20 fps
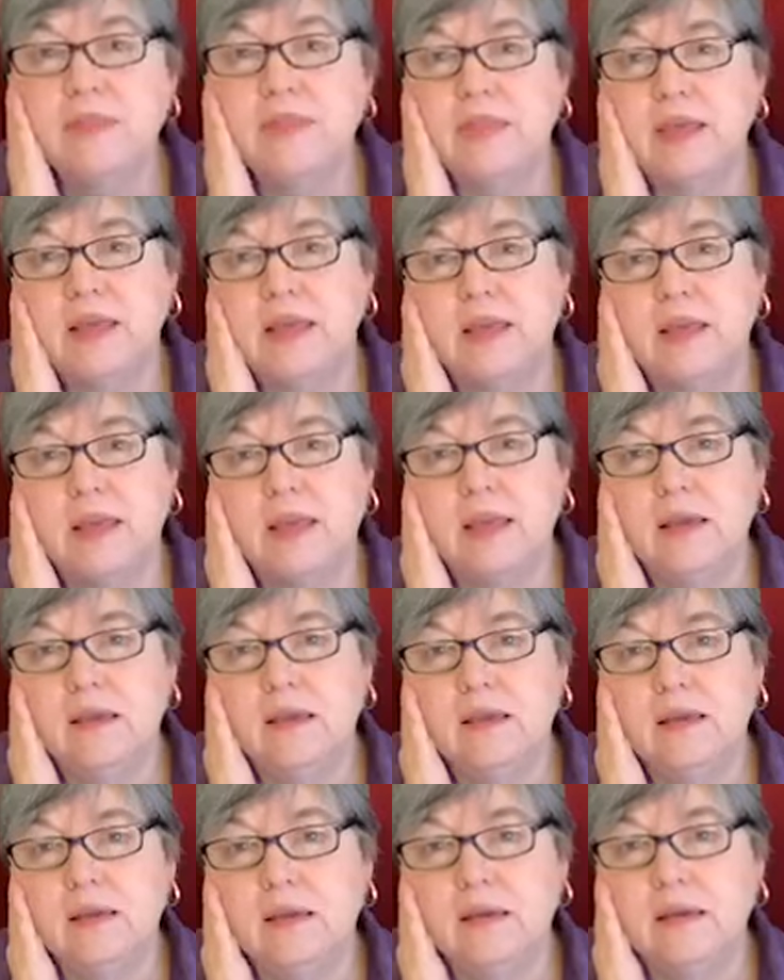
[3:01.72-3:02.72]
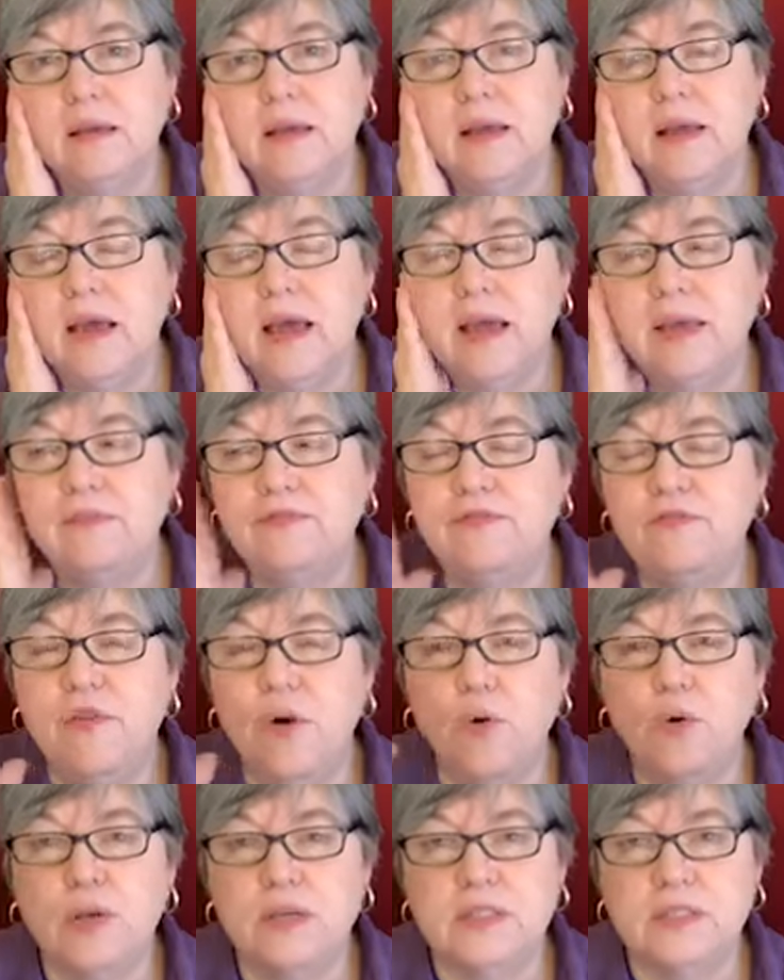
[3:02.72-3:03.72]
thinking and
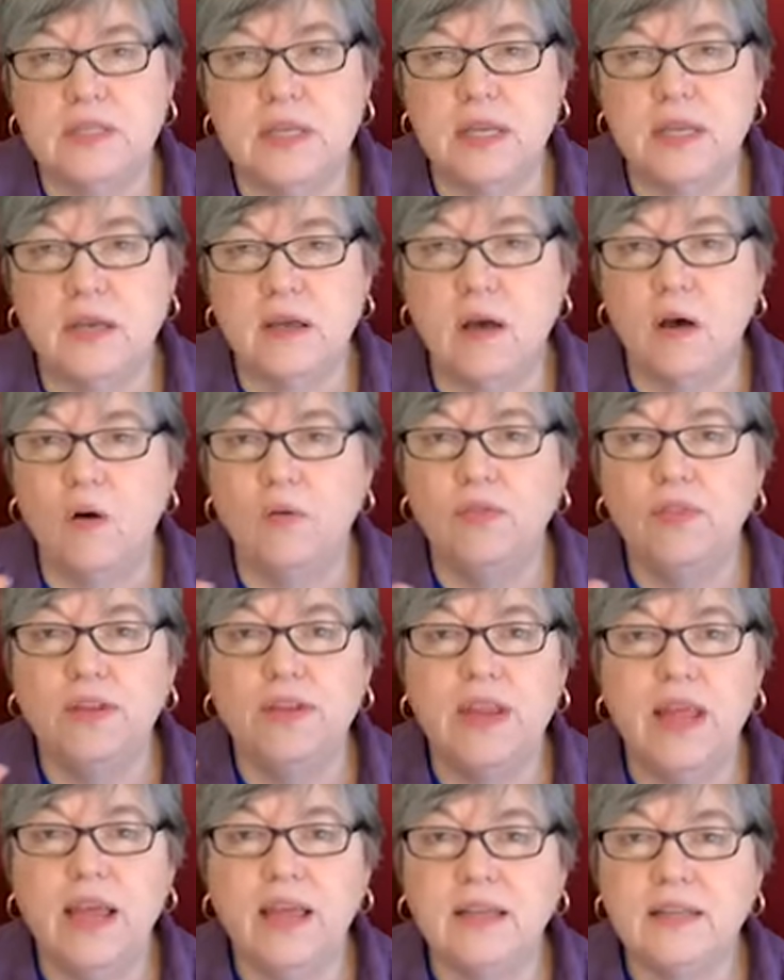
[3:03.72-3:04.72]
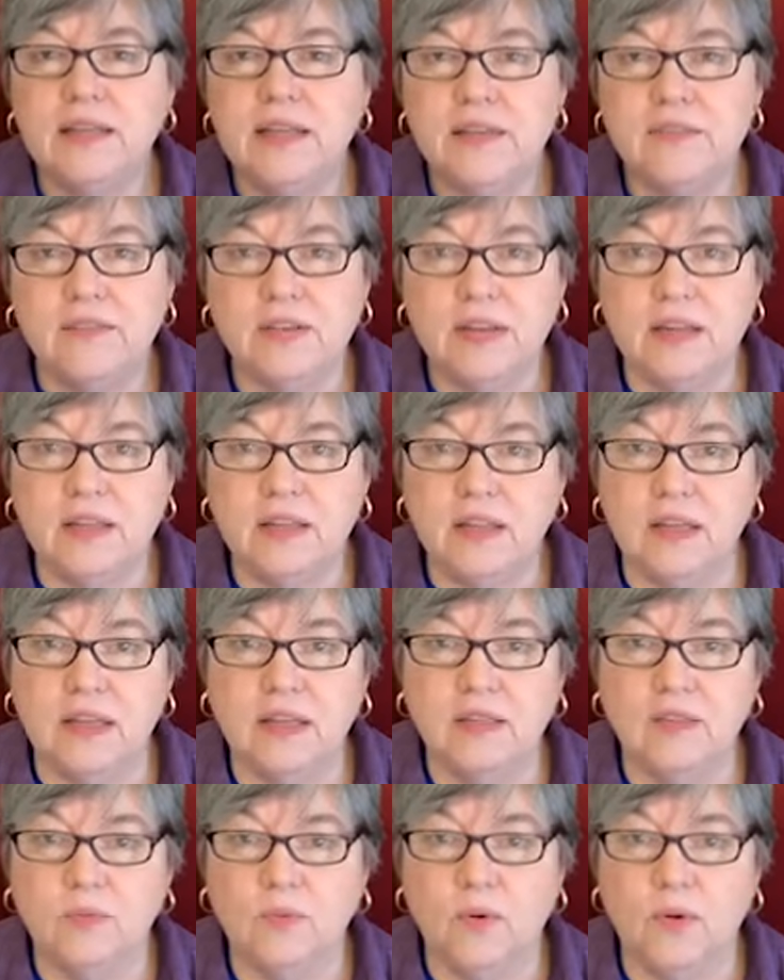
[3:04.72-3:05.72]
focusing on the negativity
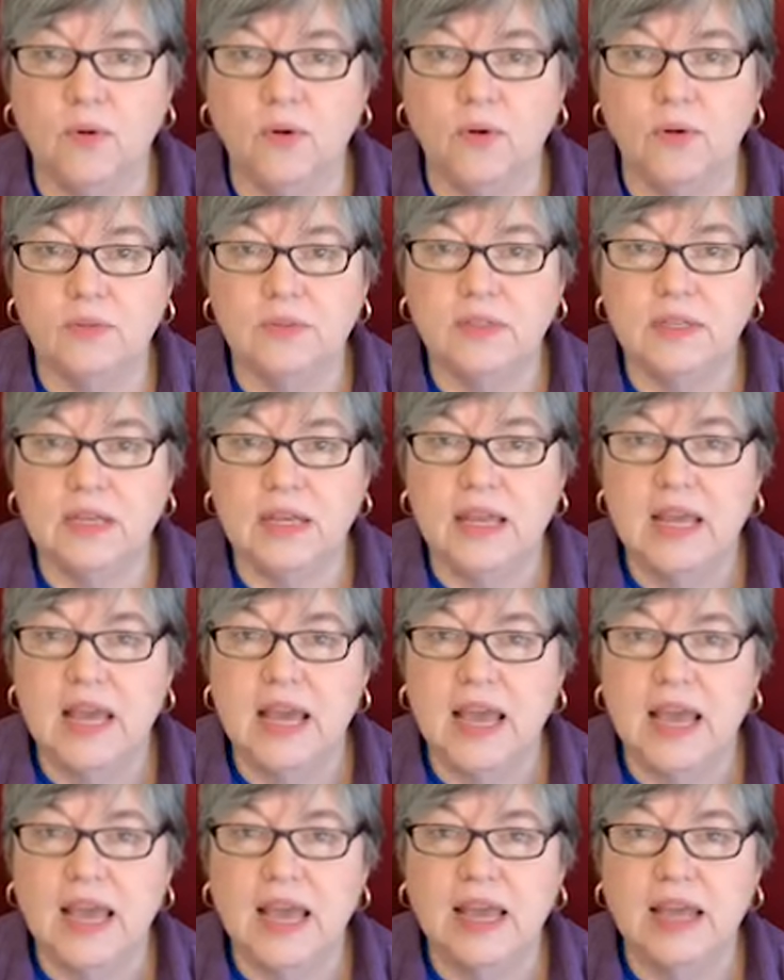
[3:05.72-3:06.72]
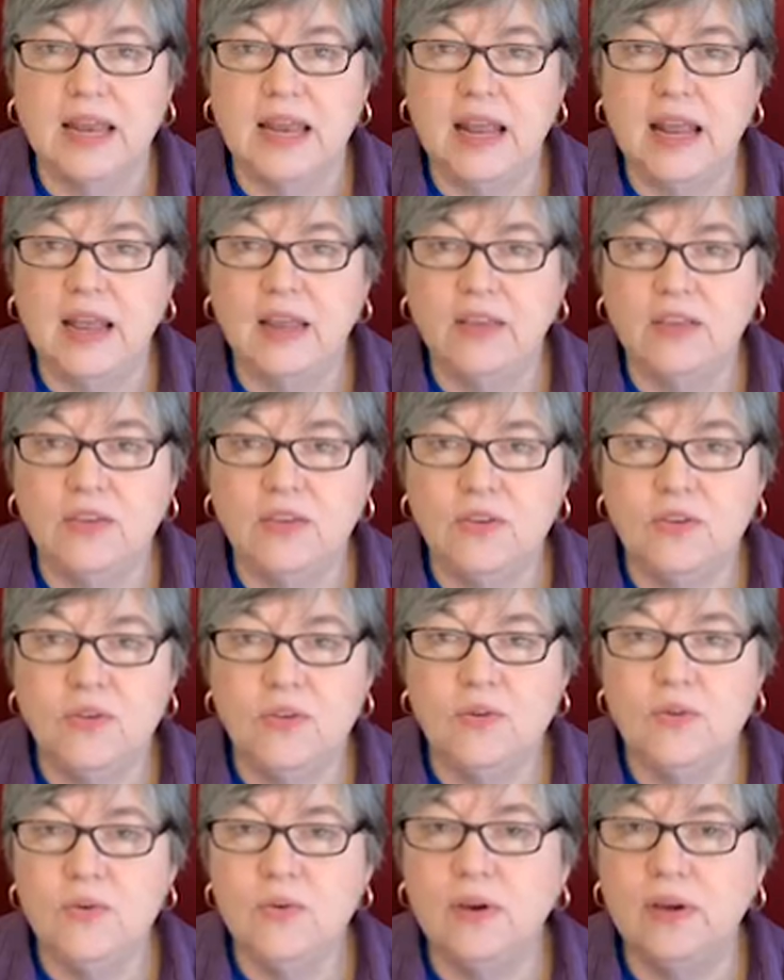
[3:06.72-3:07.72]
in the world. And
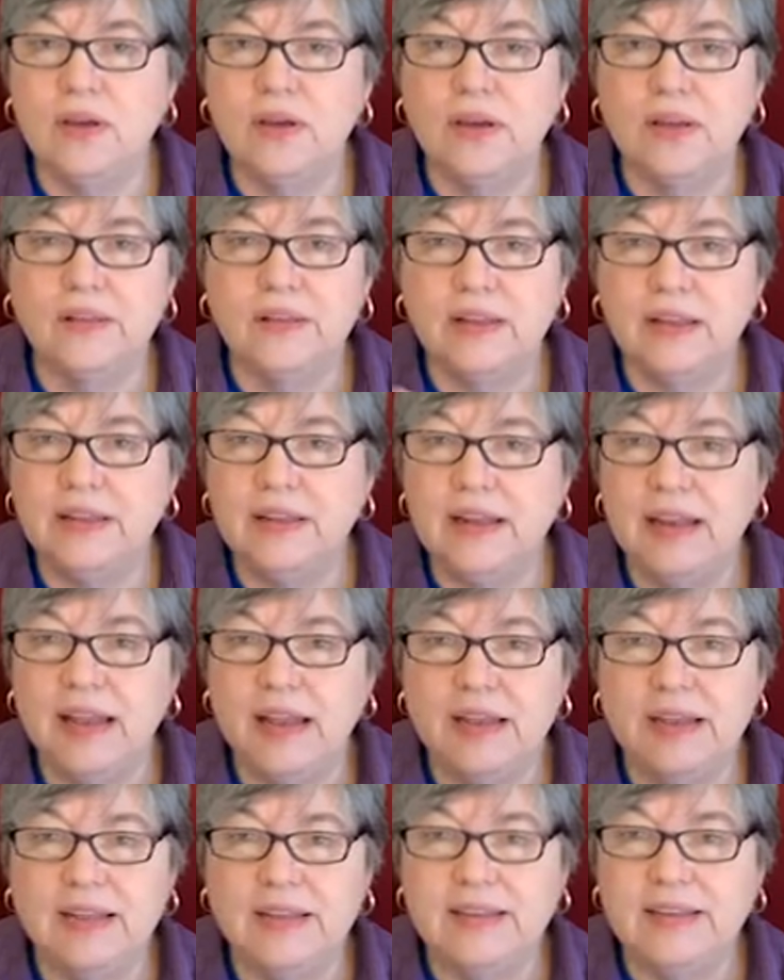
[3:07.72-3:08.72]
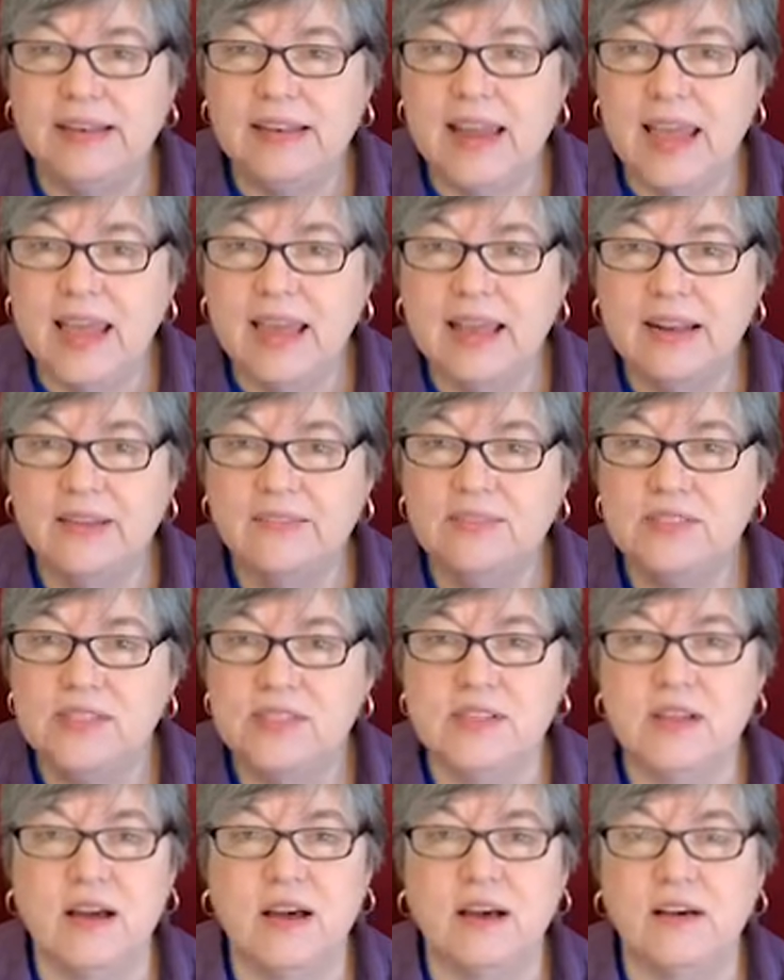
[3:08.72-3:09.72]
the negative
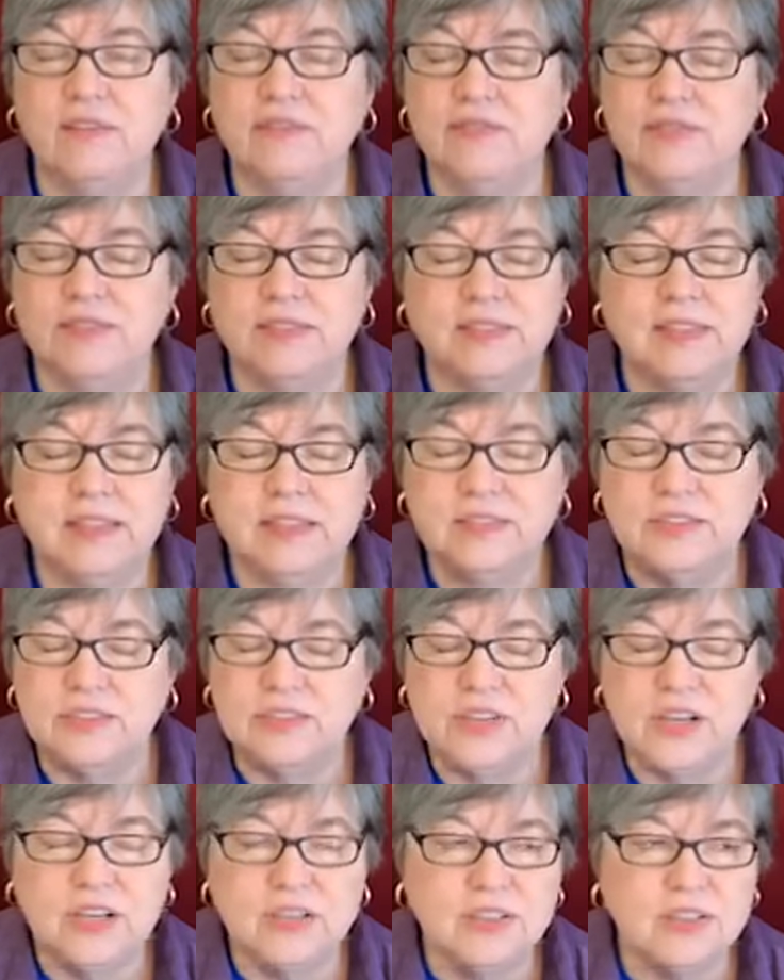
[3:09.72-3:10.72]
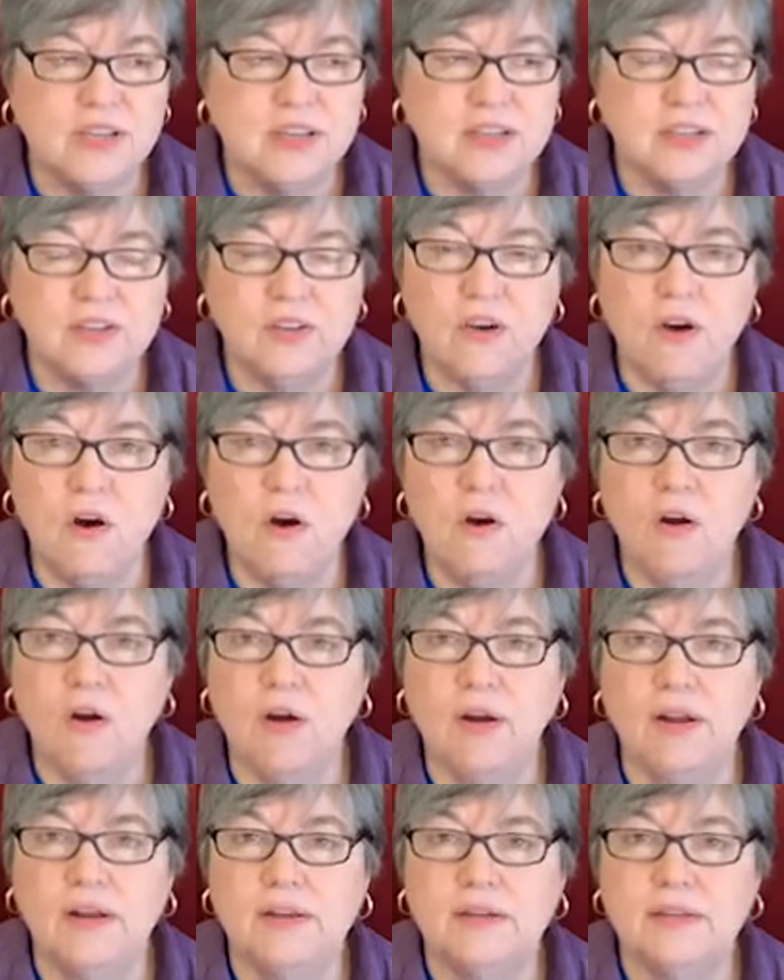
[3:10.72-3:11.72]
stuff is just
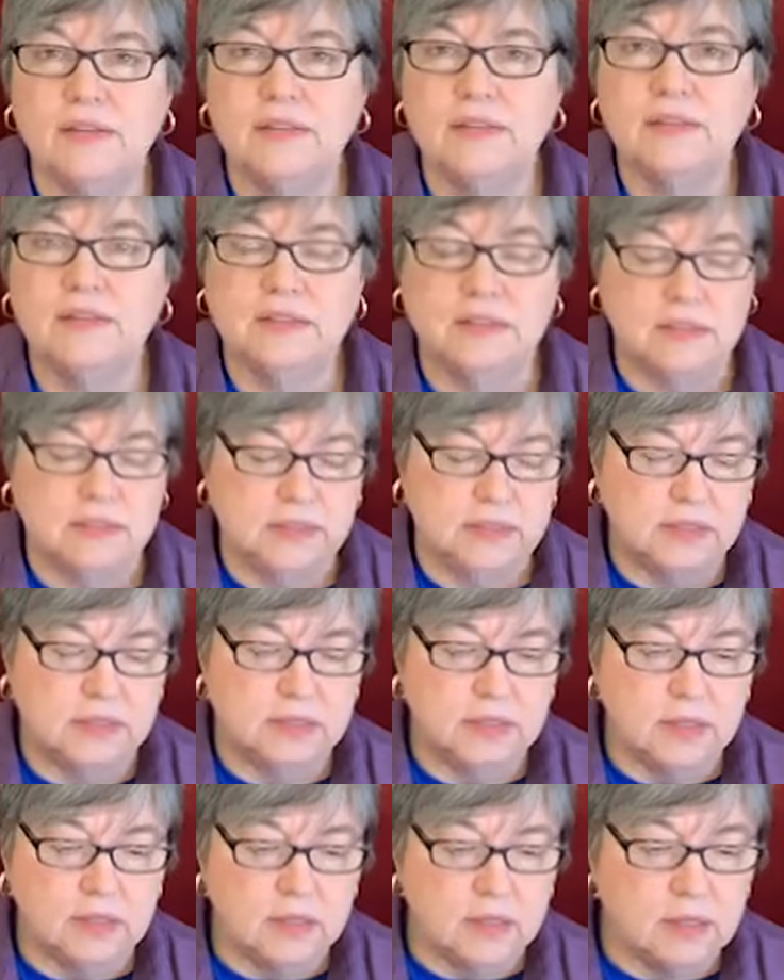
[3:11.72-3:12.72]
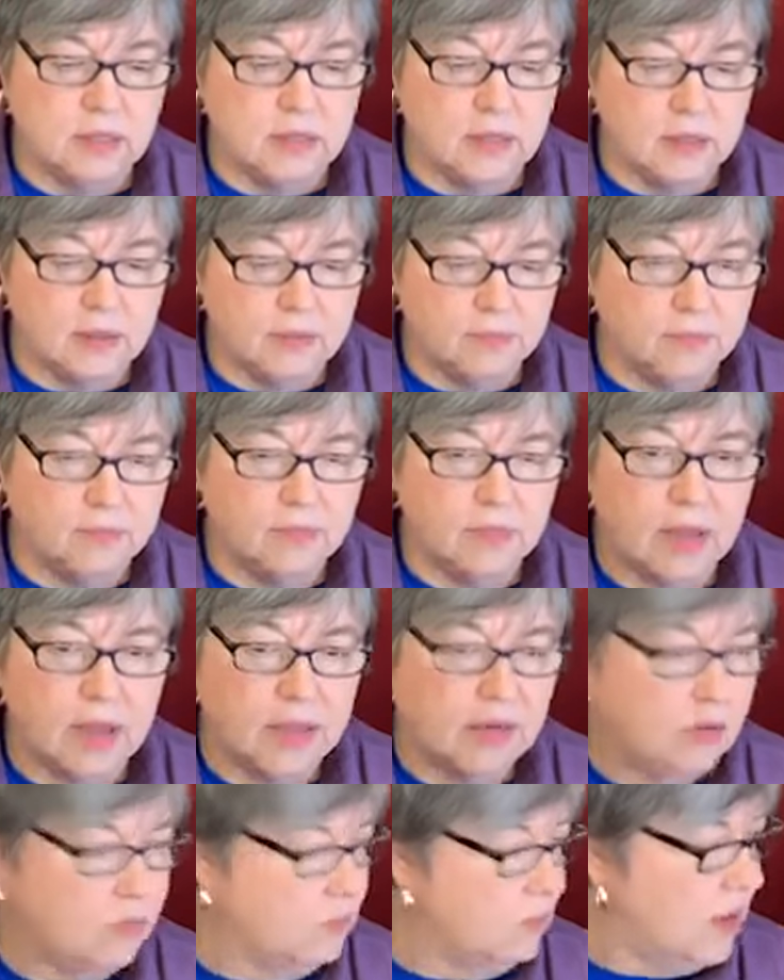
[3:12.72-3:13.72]
hard. I
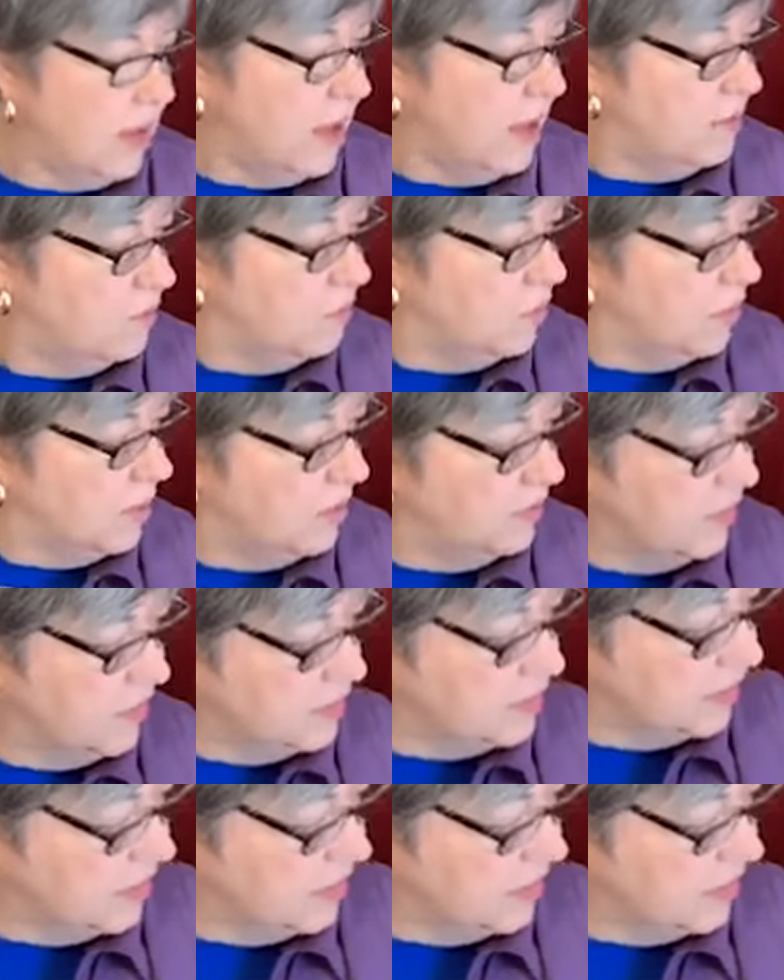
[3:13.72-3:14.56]
don't have one of his